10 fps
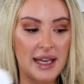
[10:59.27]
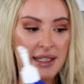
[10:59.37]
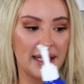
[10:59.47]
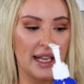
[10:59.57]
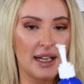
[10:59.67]

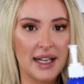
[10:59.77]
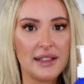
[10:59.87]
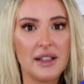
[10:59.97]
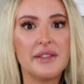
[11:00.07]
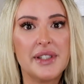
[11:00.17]
And again,
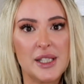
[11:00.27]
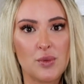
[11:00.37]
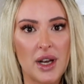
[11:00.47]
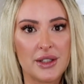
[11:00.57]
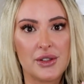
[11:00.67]
I love these
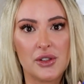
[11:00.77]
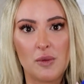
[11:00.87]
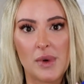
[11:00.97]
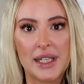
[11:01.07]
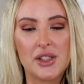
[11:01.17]
products
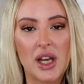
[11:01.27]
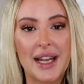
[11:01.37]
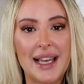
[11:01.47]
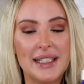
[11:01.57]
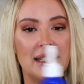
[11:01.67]
so much.
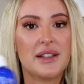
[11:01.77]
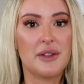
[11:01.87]
I had to